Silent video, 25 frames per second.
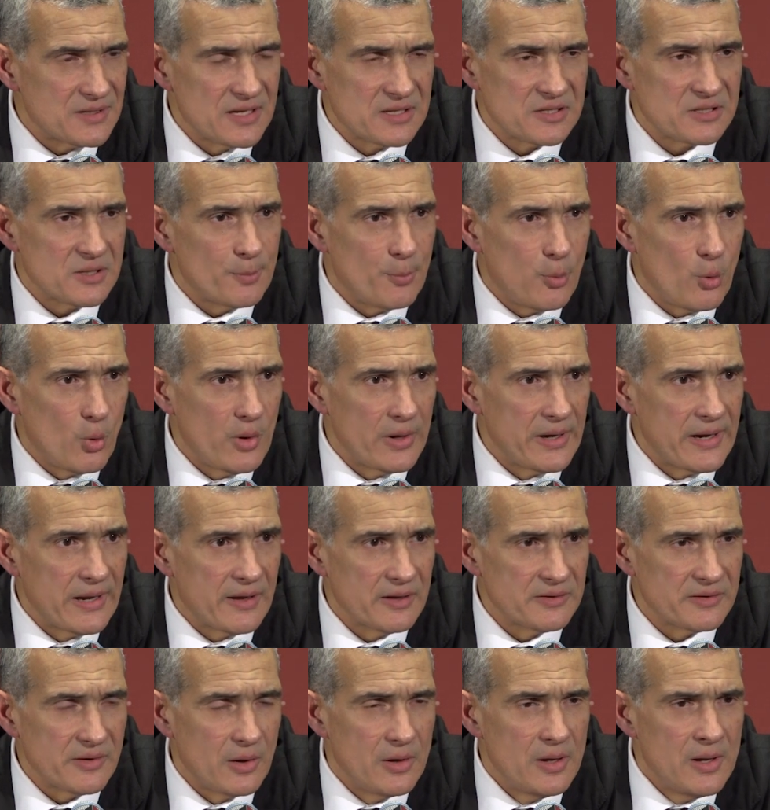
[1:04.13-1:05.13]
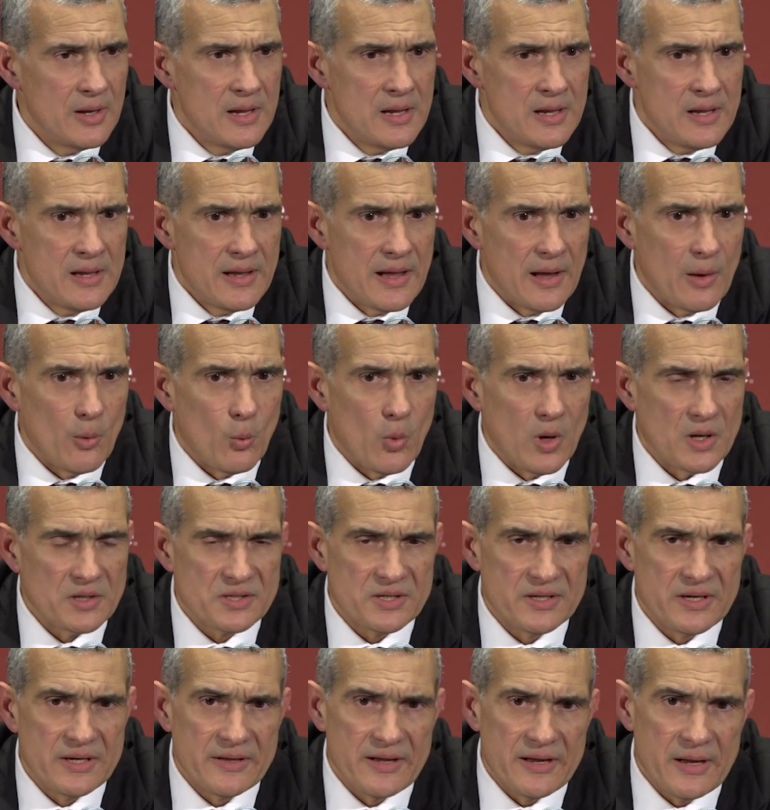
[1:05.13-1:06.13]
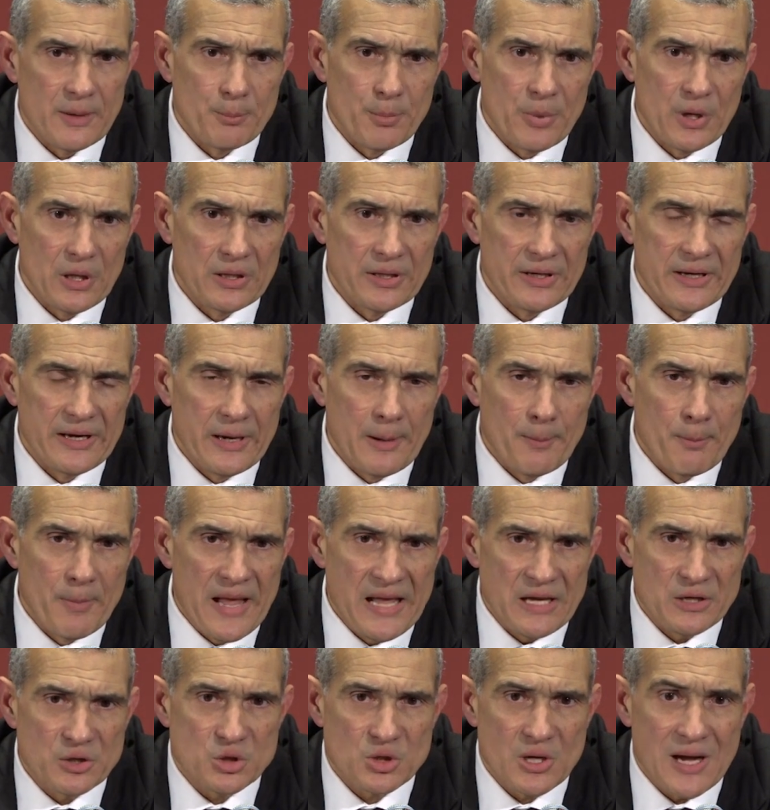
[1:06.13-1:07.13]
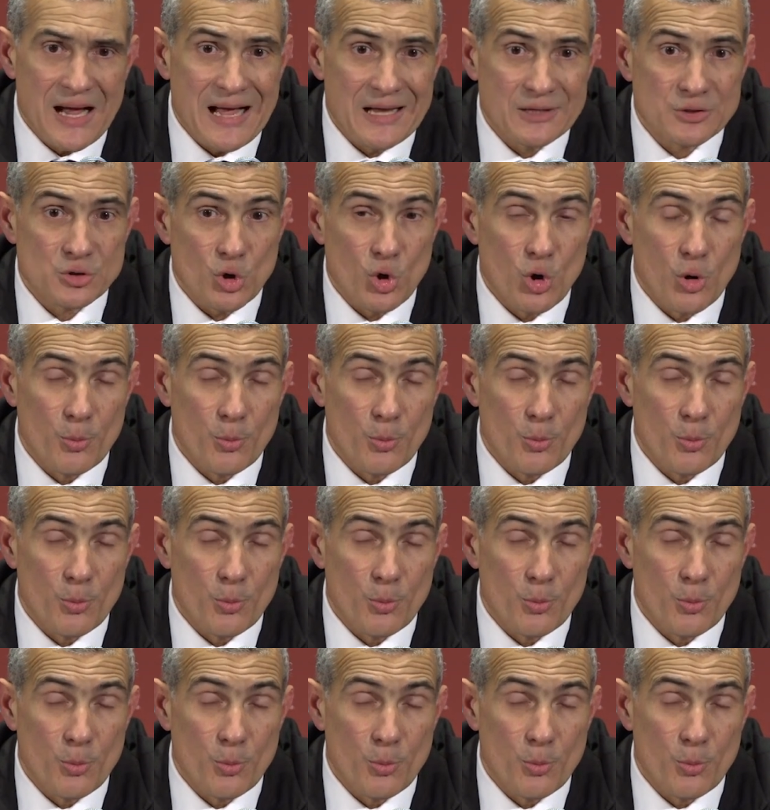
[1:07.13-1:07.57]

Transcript: disappointing because it wasn't the ability to make shots